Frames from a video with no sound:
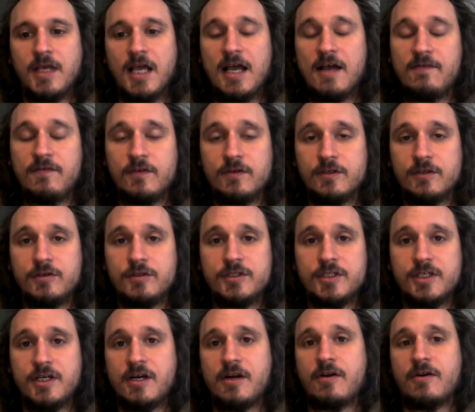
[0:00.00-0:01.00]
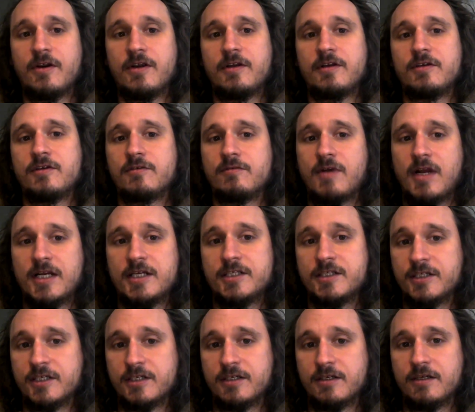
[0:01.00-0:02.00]
evolutionary
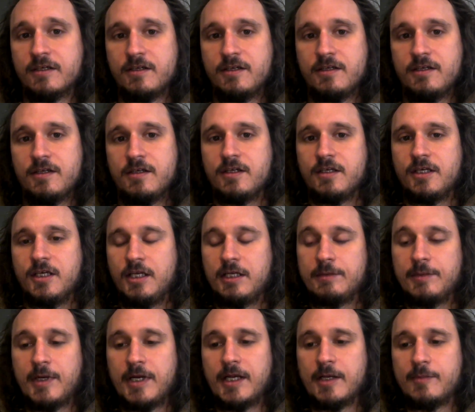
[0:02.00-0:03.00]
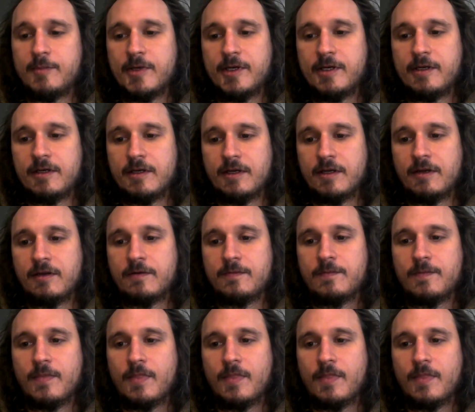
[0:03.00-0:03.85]
direction, in my opinion,